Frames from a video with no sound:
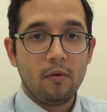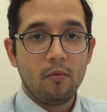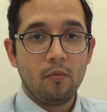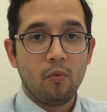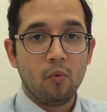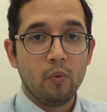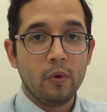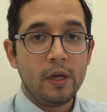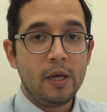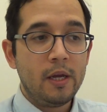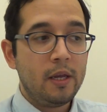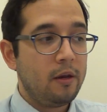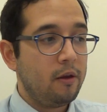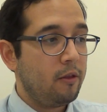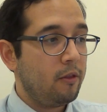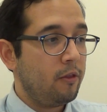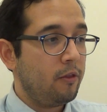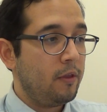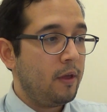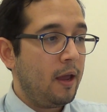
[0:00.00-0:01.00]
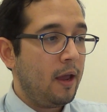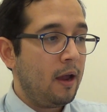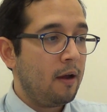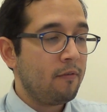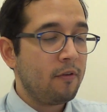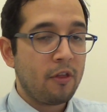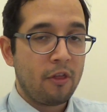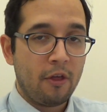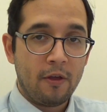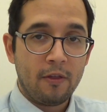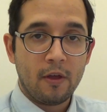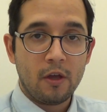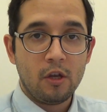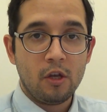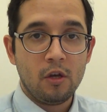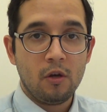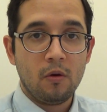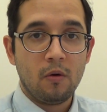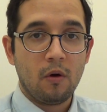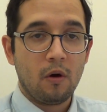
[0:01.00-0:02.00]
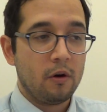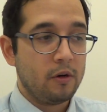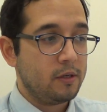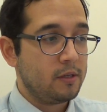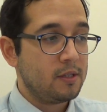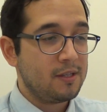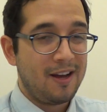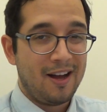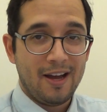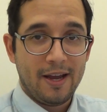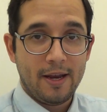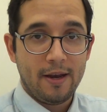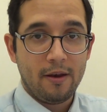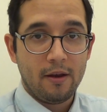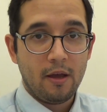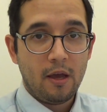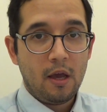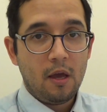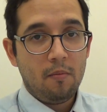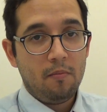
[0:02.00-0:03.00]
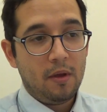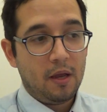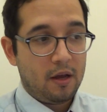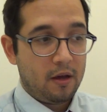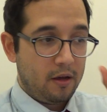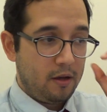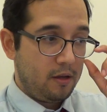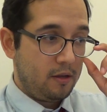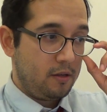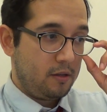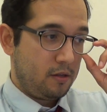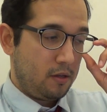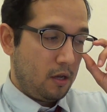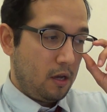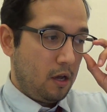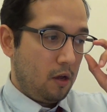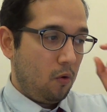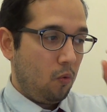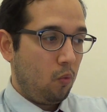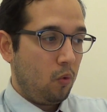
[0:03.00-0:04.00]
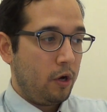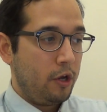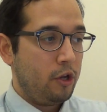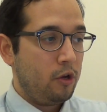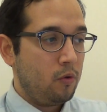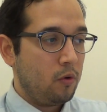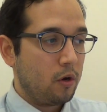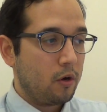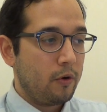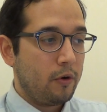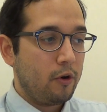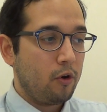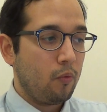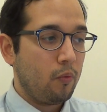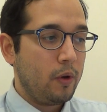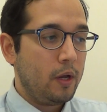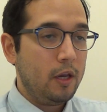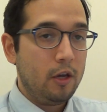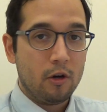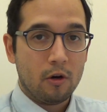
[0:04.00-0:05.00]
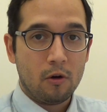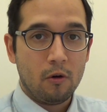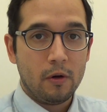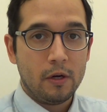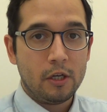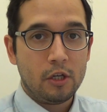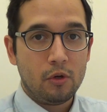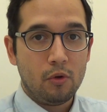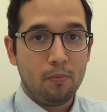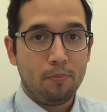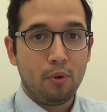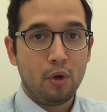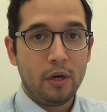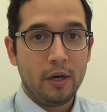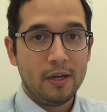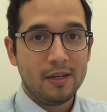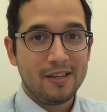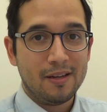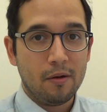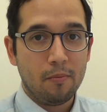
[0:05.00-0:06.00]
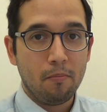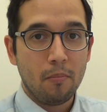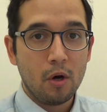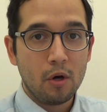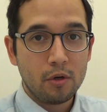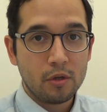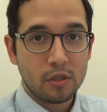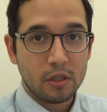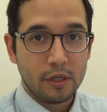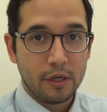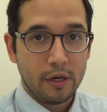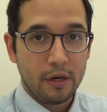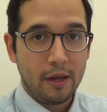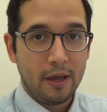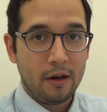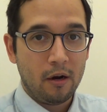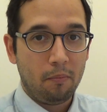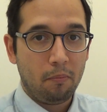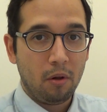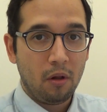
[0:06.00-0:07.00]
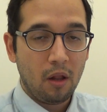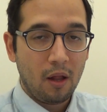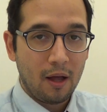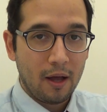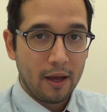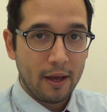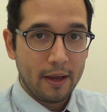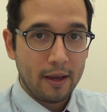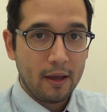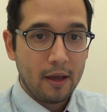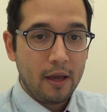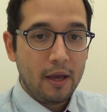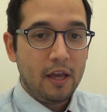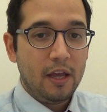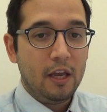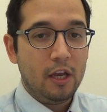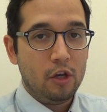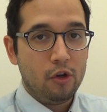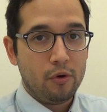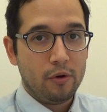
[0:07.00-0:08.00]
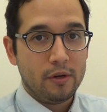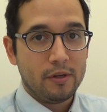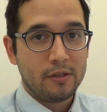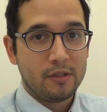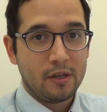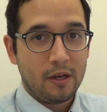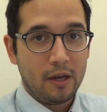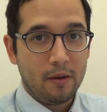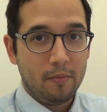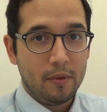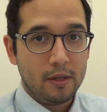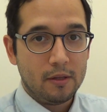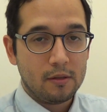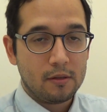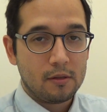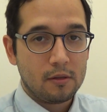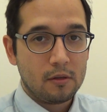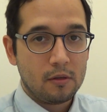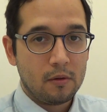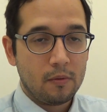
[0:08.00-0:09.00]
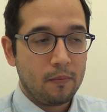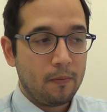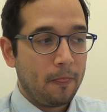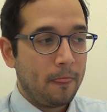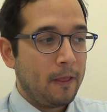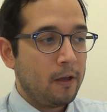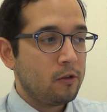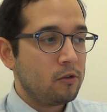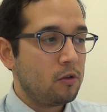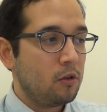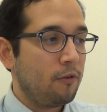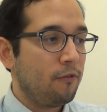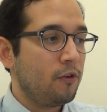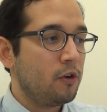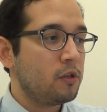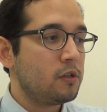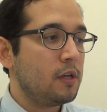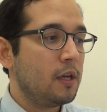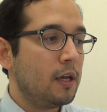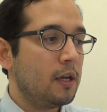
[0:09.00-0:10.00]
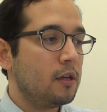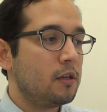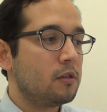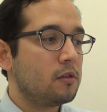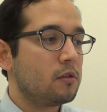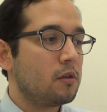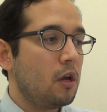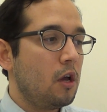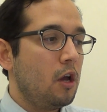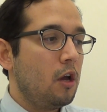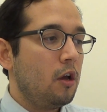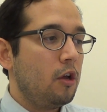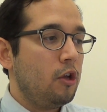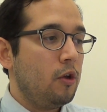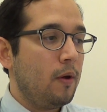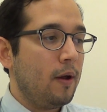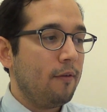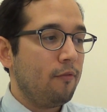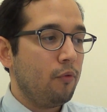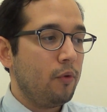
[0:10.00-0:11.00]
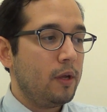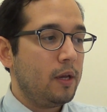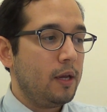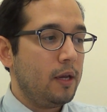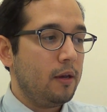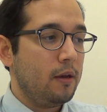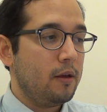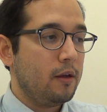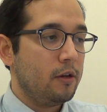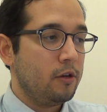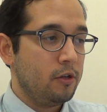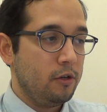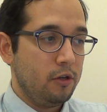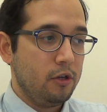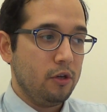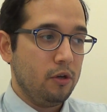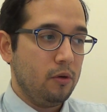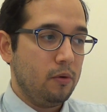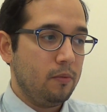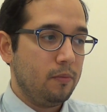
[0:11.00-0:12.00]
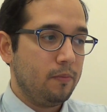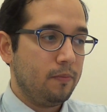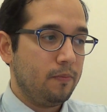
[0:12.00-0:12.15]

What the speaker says: read everything that you are assigned, because what you are going to read, you're going to put into motion and apply in your assignments. So the first thing is you have reading to do.